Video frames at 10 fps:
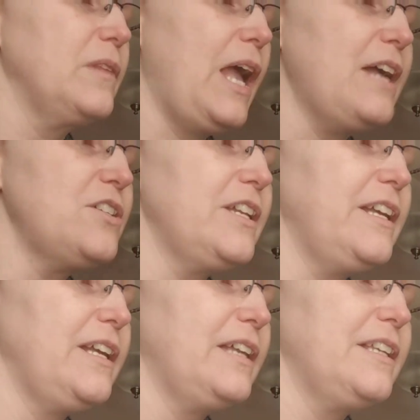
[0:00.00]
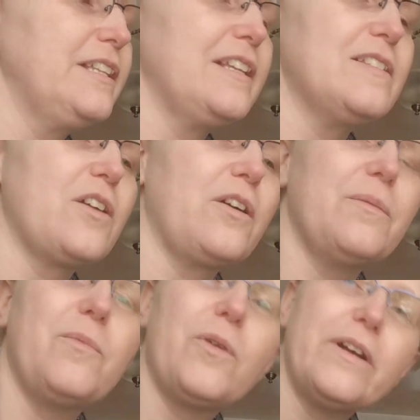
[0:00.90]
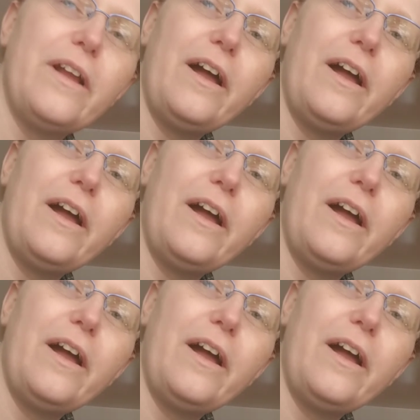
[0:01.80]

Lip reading: Actually, I think these are more